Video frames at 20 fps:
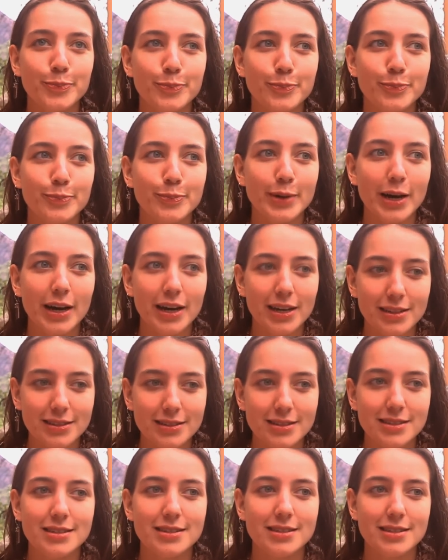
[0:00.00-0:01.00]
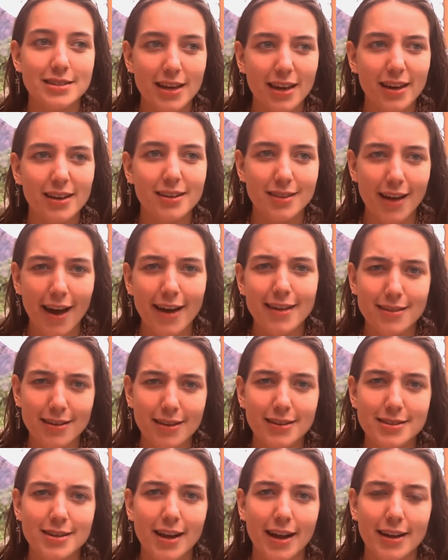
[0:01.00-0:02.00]
But yeah,
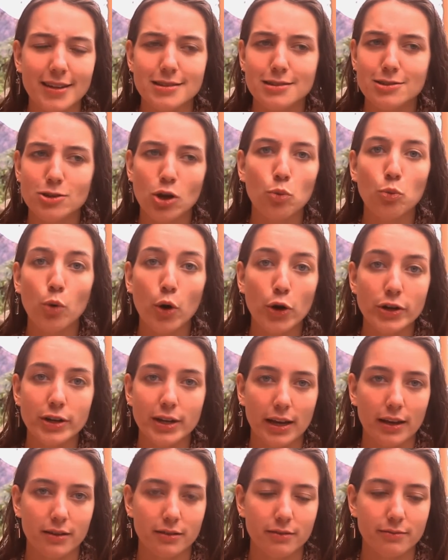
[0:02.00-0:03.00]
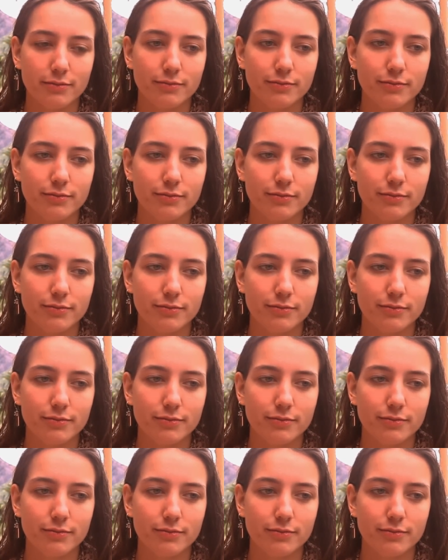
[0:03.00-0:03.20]
it's nice. It's not worrying.